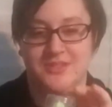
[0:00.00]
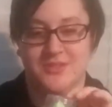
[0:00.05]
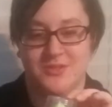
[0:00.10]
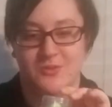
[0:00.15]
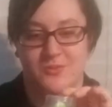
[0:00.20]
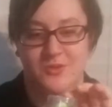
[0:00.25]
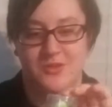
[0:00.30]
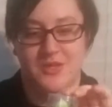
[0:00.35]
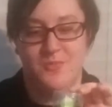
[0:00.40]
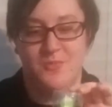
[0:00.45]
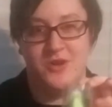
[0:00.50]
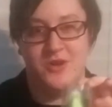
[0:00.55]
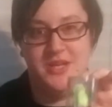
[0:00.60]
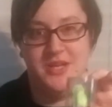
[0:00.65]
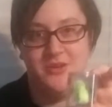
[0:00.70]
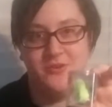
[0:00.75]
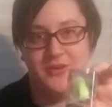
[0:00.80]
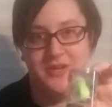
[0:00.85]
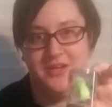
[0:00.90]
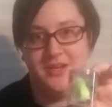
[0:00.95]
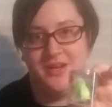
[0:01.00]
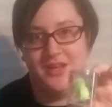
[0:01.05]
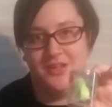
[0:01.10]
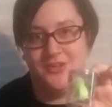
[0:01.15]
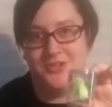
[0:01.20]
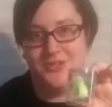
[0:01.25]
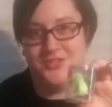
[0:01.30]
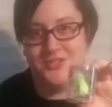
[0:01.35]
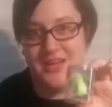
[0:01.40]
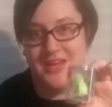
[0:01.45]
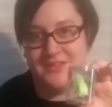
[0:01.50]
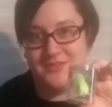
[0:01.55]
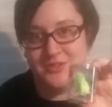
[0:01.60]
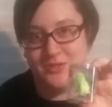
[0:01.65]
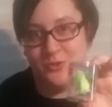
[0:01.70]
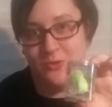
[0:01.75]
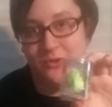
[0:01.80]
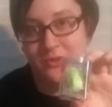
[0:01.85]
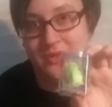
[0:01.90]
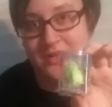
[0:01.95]
and they're really pretty green color, so that's
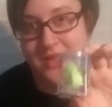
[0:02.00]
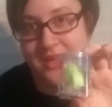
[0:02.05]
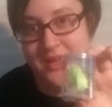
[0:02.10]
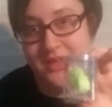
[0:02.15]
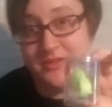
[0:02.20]
cool.